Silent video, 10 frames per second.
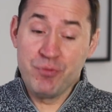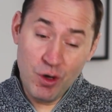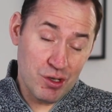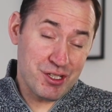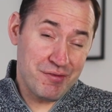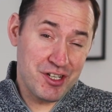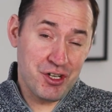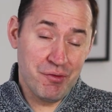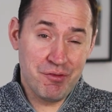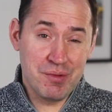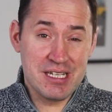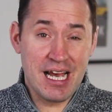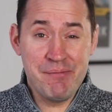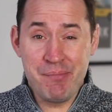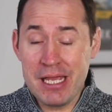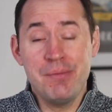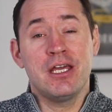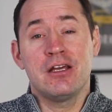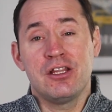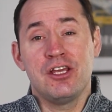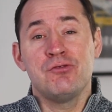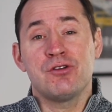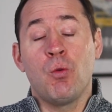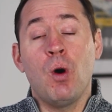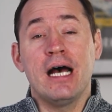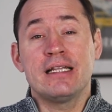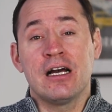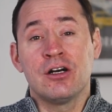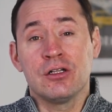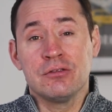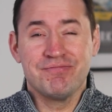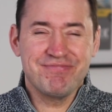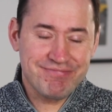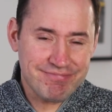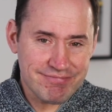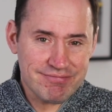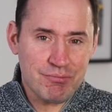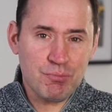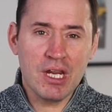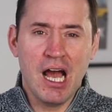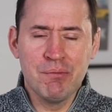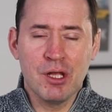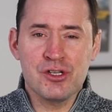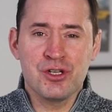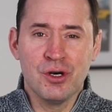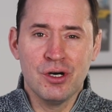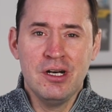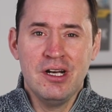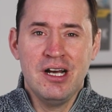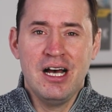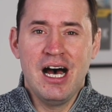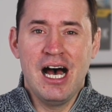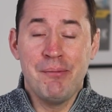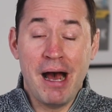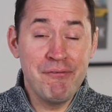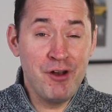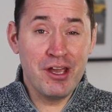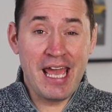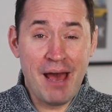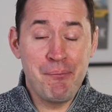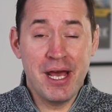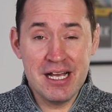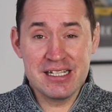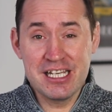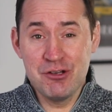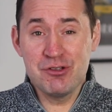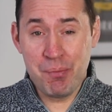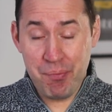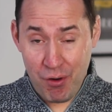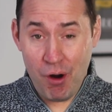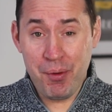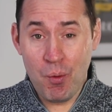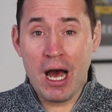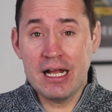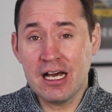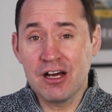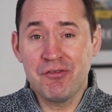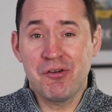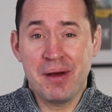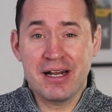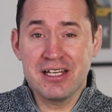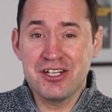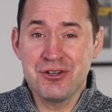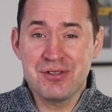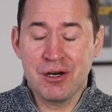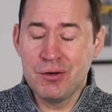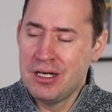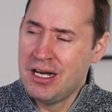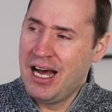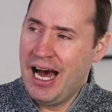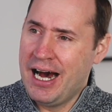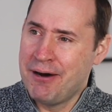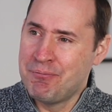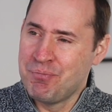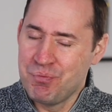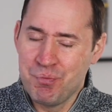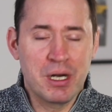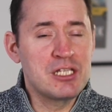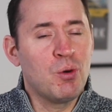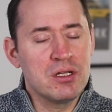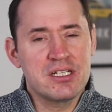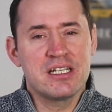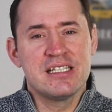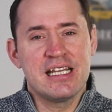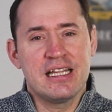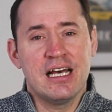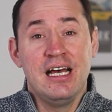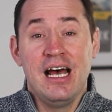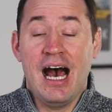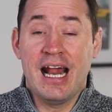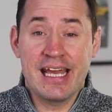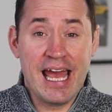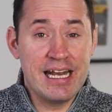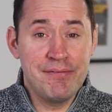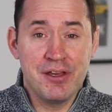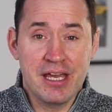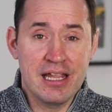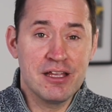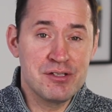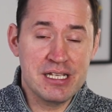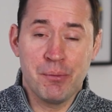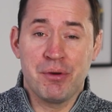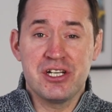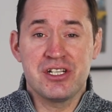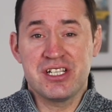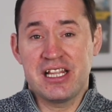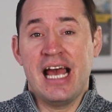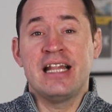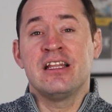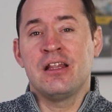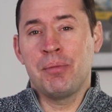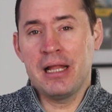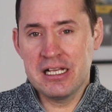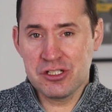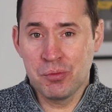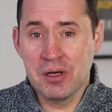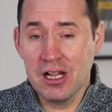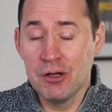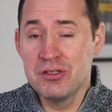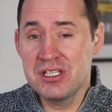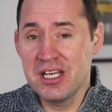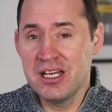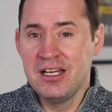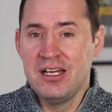Also, if you're shooting from the side, maybe you could use a wide angle. I'm not sure. I've not yet personally used a proper wide angle for a penalty shootout. But it's one to consider. And again, if you get those celebrations at the end and the players come close to you,